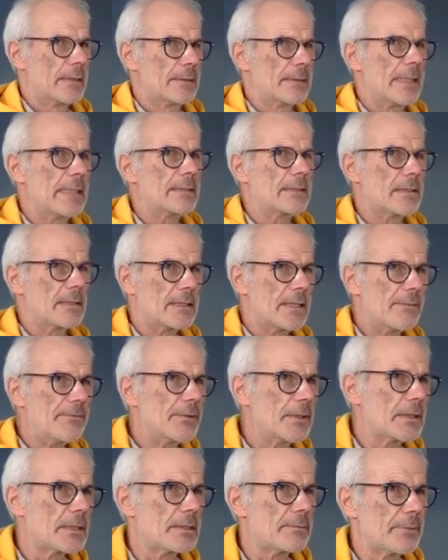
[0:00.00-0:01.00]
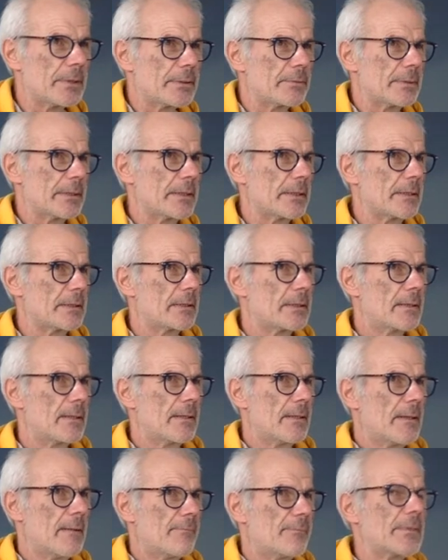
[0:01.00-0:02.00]
There's a difference between it.
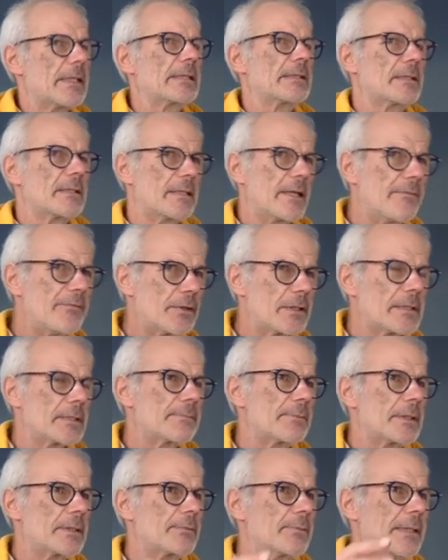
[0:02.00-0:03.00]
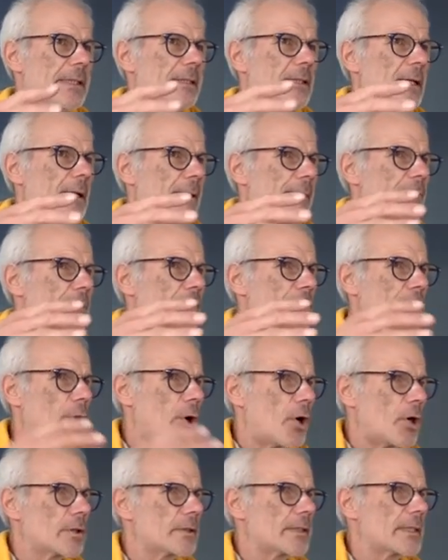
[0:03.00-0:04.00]
There's a difference between an
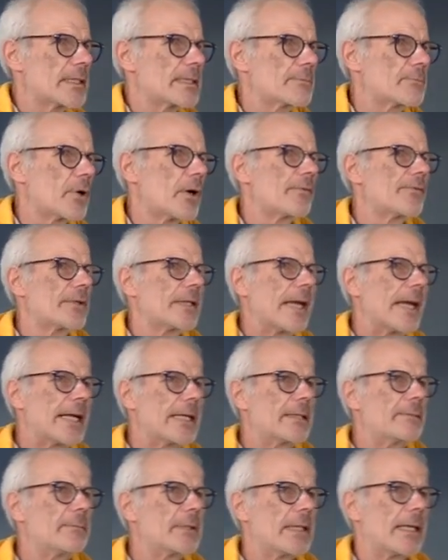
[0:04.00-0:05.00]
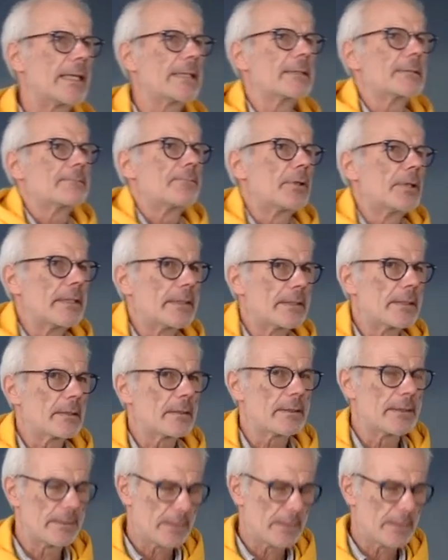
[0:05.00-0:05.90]
organism of an animal and a political